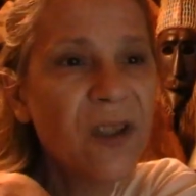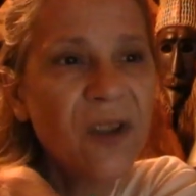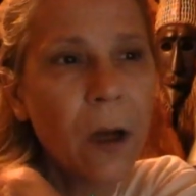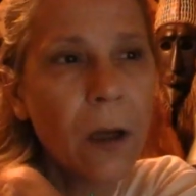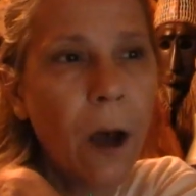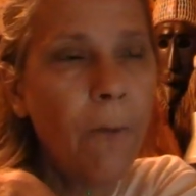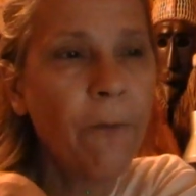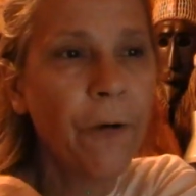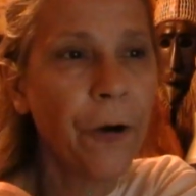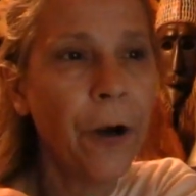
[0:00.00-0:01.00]
stuck
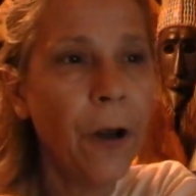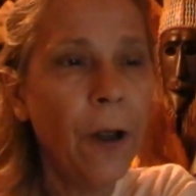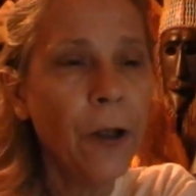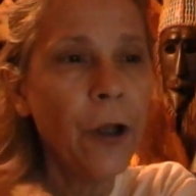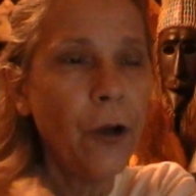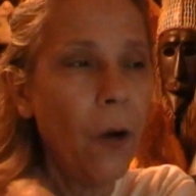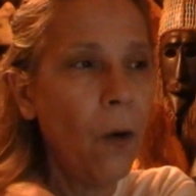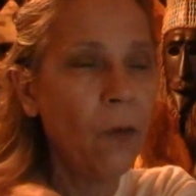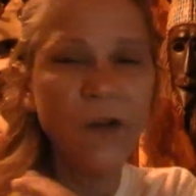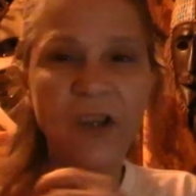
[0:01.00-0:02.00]
up for,
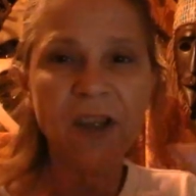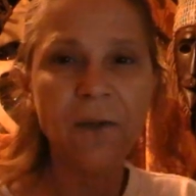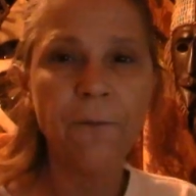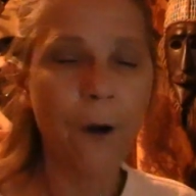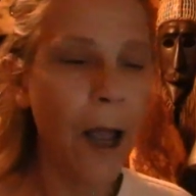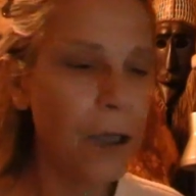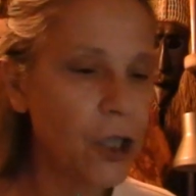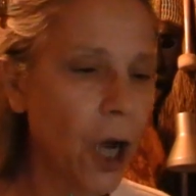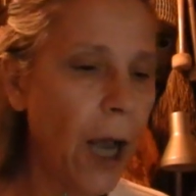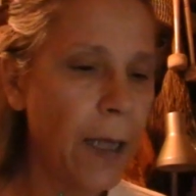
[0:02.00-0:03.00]
the
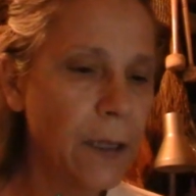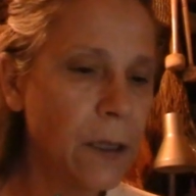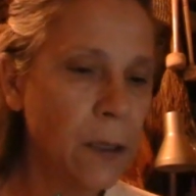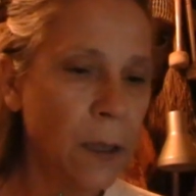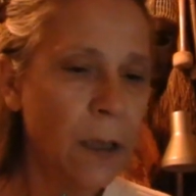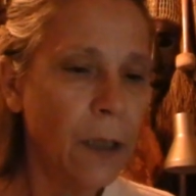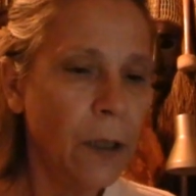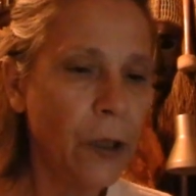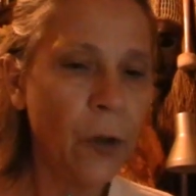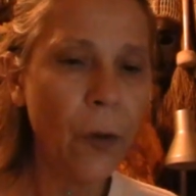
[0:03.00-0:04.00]
disenfranchised and,
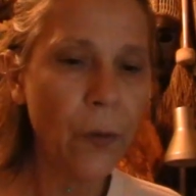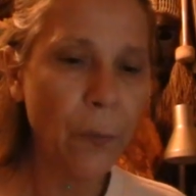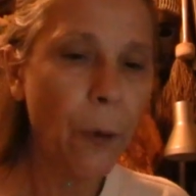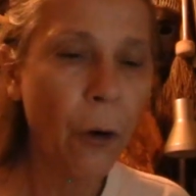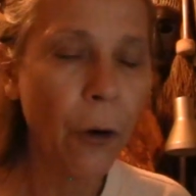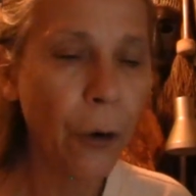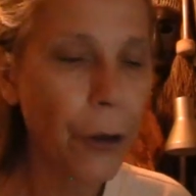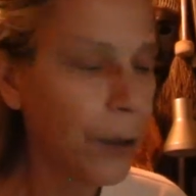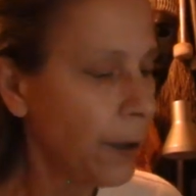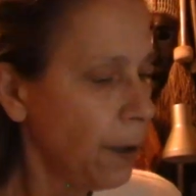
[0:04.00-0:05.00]
the
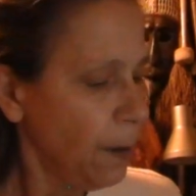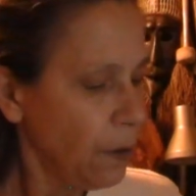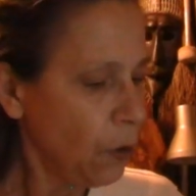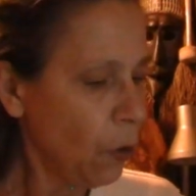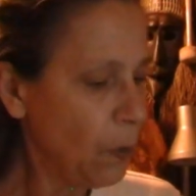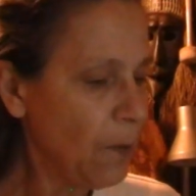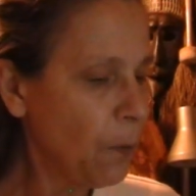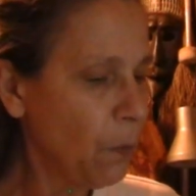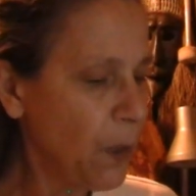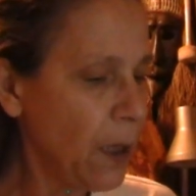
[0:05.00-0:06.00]
poor and,
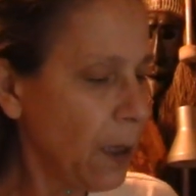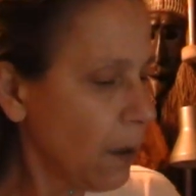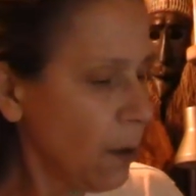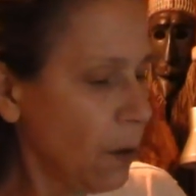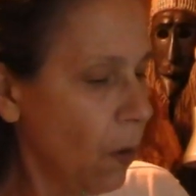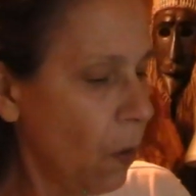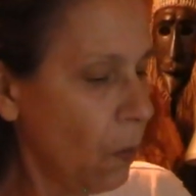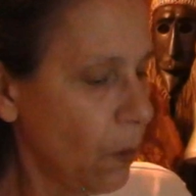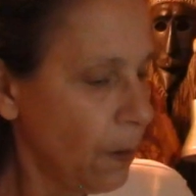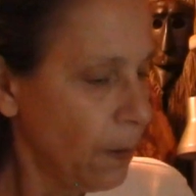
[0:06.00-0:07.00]
people being,
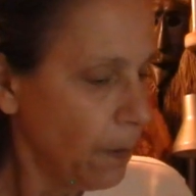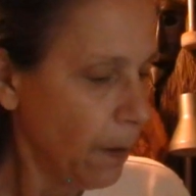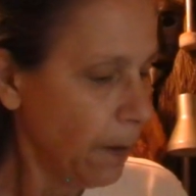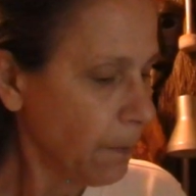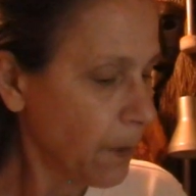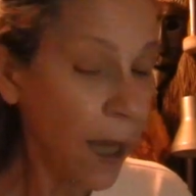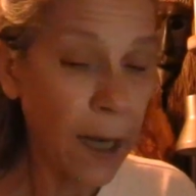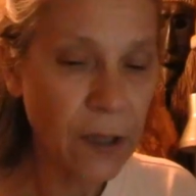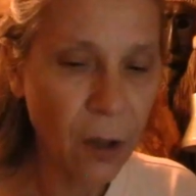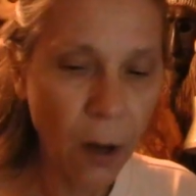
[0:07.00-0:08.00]

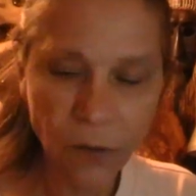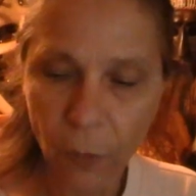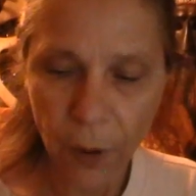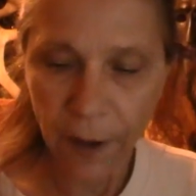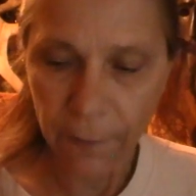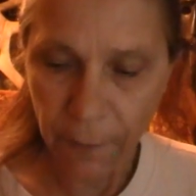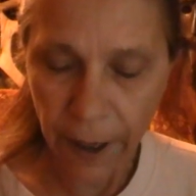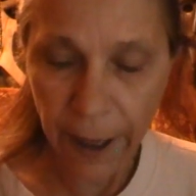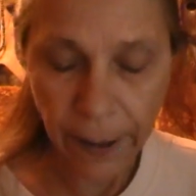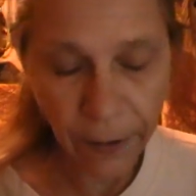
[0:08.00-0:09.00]
gang stalked or whatever,
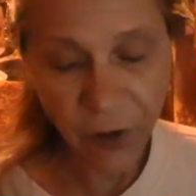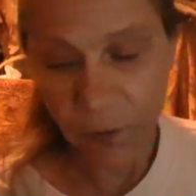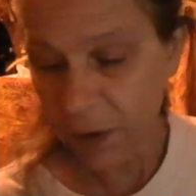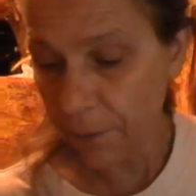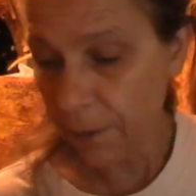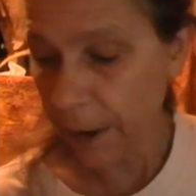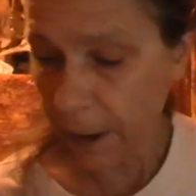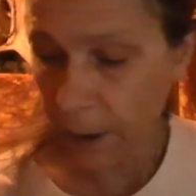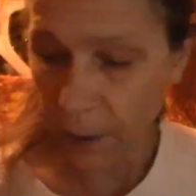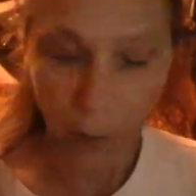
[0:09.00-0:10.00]
right? In terms of
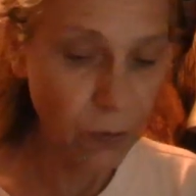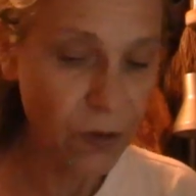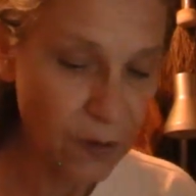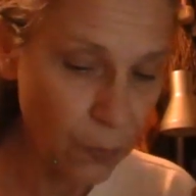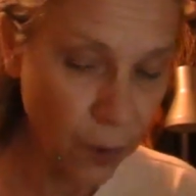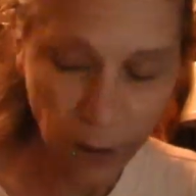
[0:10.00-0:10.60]
like, just